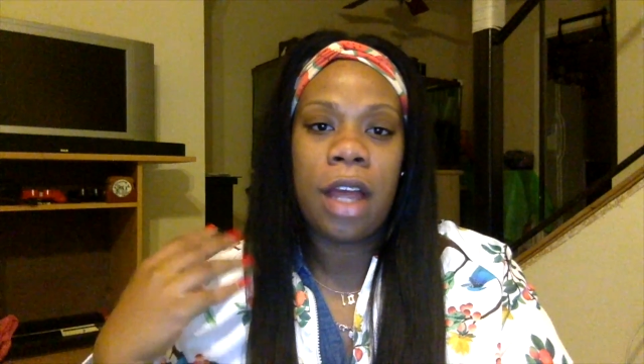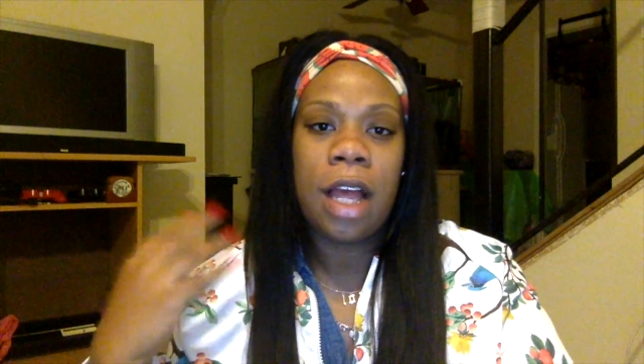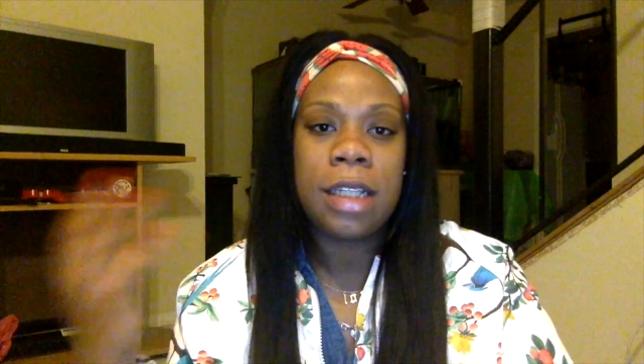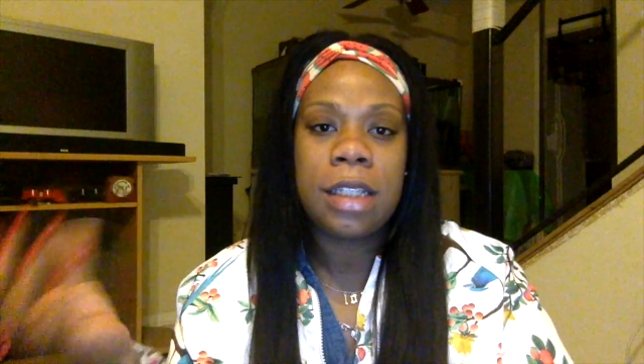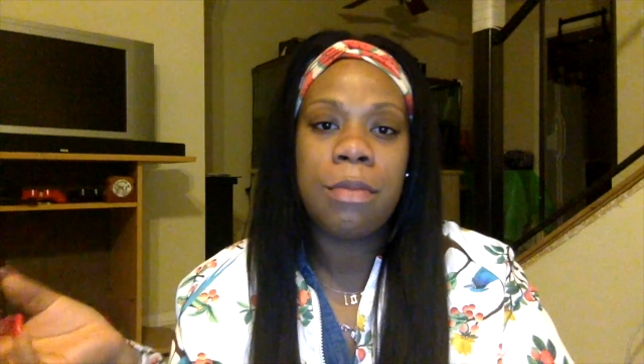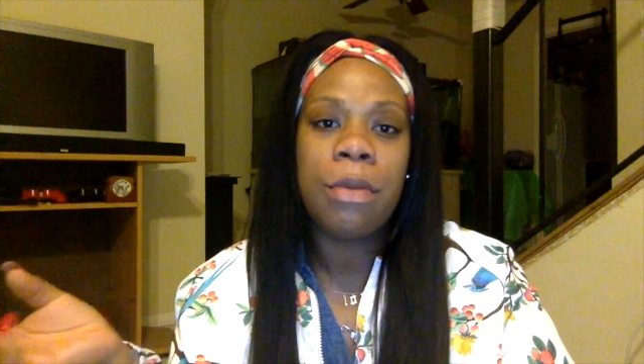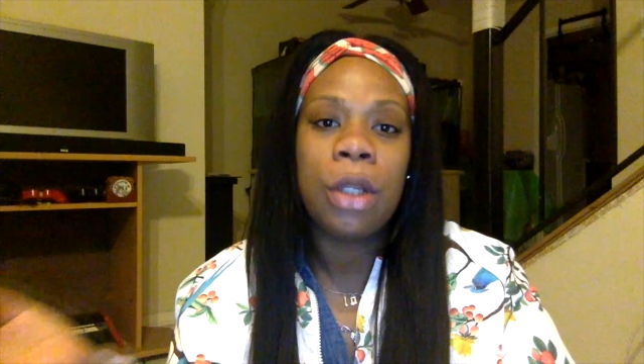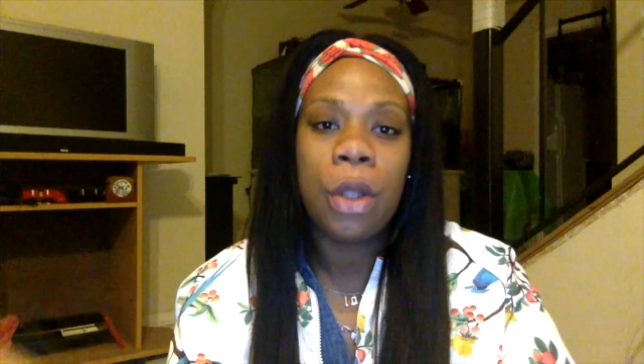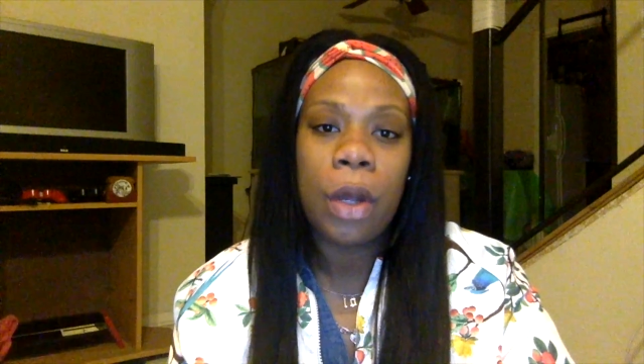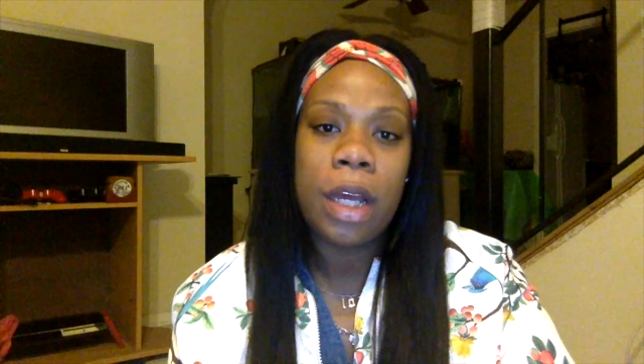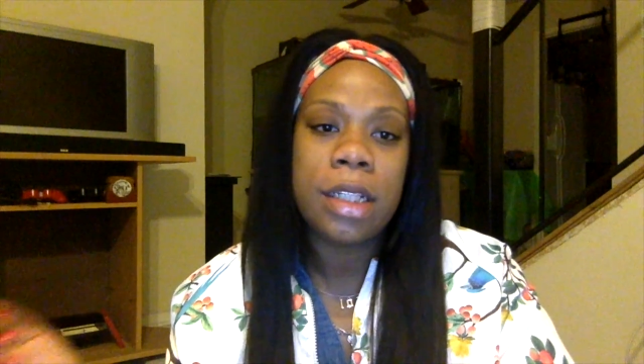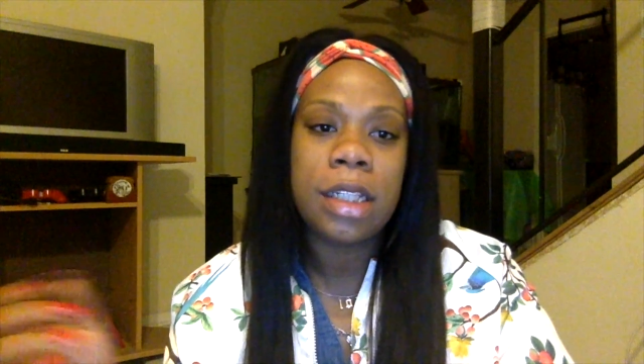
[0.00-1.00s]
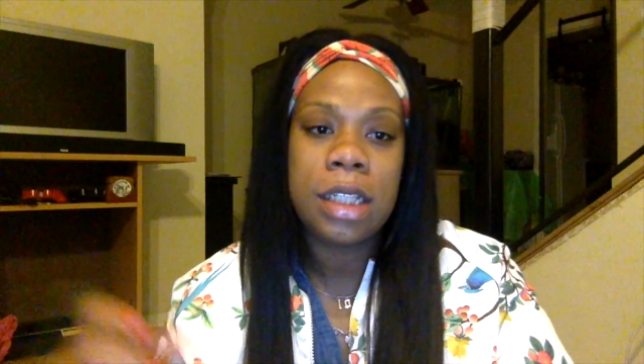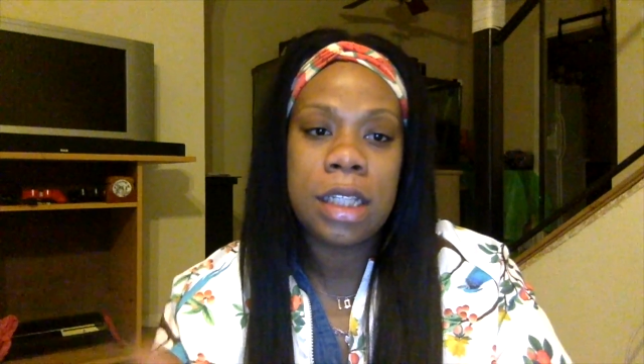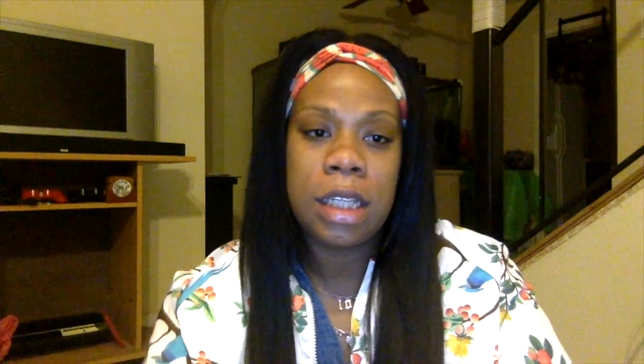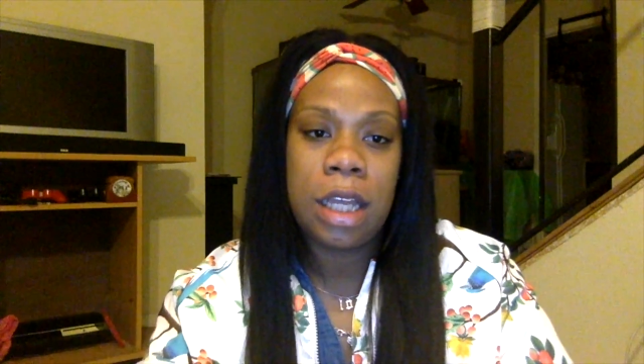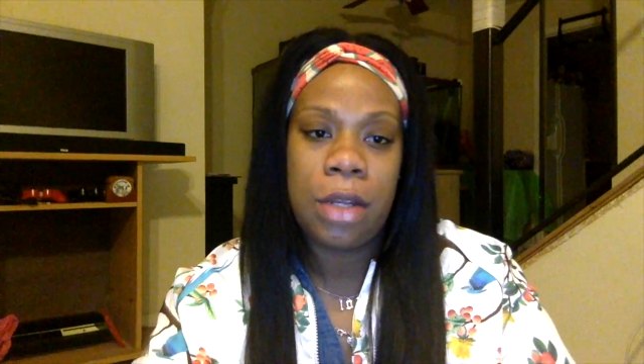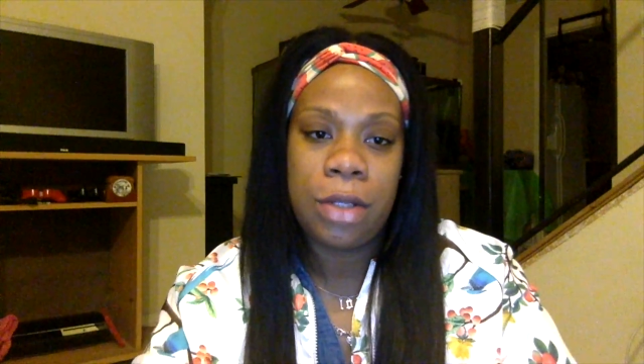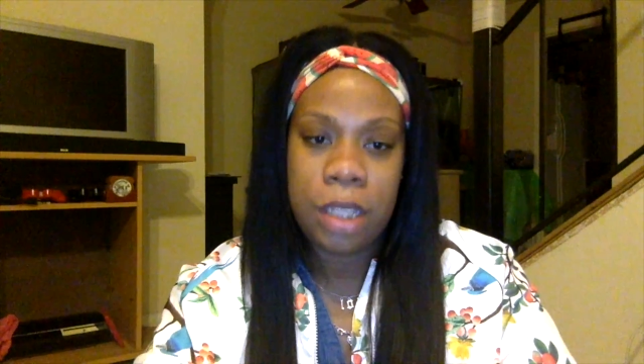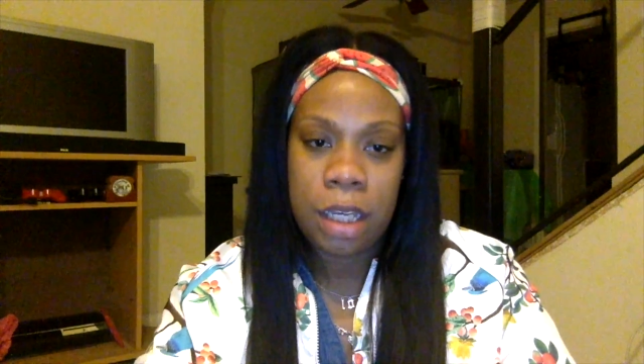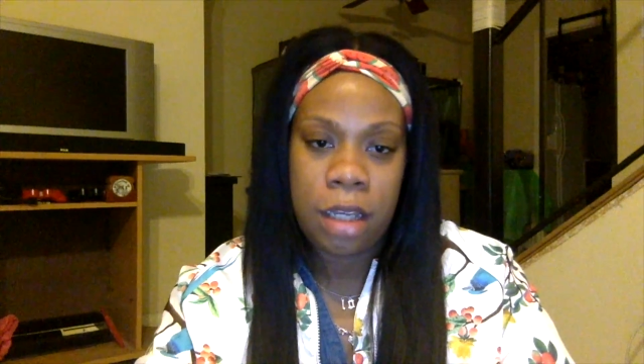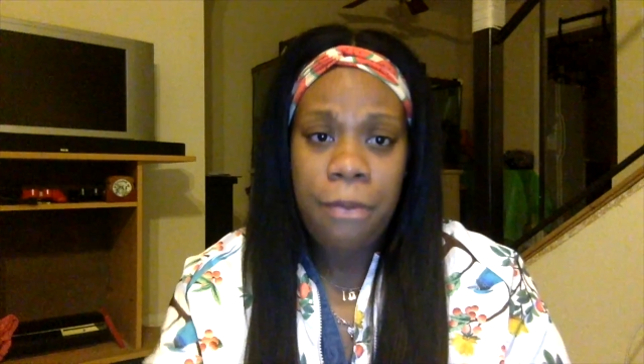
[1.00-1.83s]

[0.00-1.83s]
customer loyalty to the hotel.